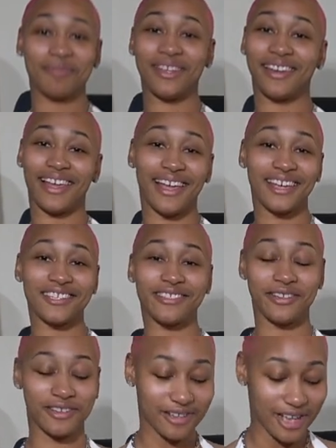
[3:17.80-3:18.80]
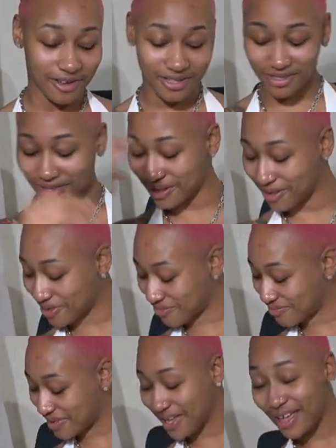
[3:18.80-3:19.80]
last year,
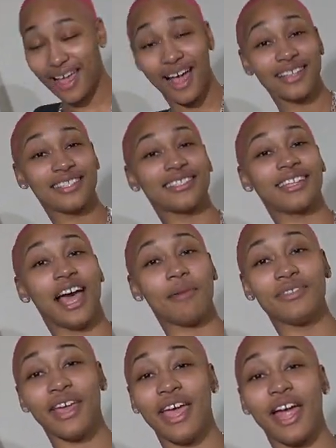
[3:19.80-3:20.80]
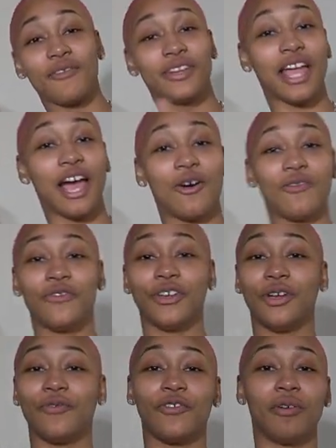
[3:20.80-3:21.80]
I snapped every
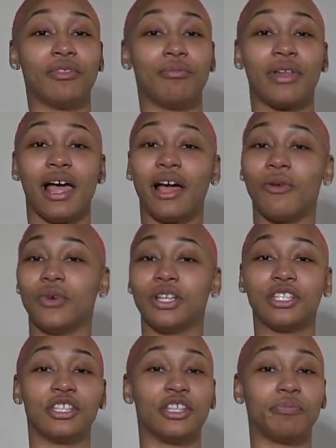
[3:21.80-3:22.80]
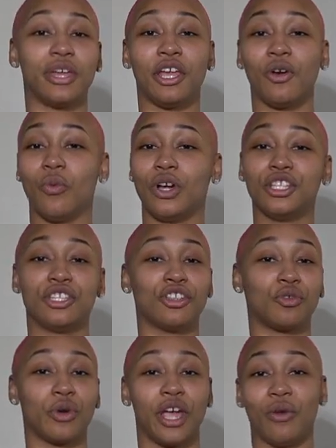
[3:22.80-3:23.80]
outfit, from the black one to the pink one to the
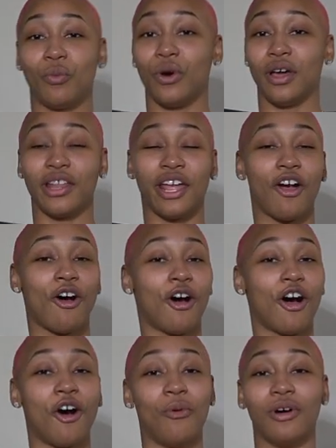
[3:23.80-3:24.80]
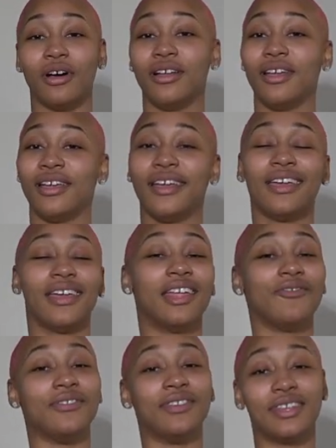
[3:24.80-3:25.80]
red one. They all were. And
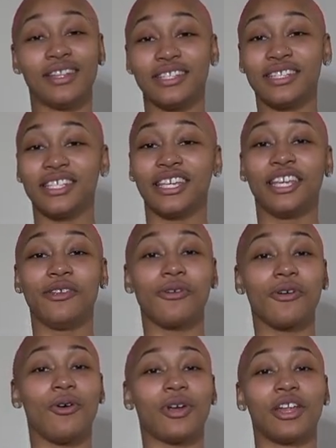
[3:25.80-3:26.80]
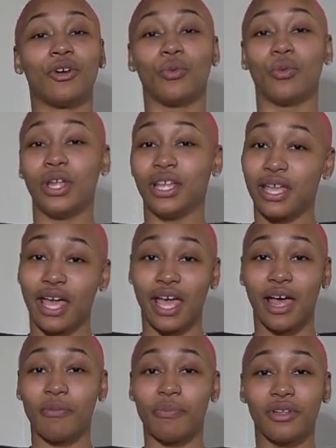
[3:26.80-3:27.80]
if you didn't see it, you can go get a
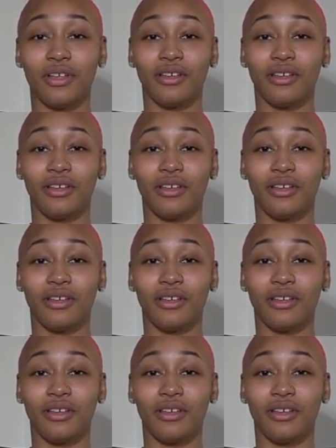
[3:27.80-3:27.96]
recap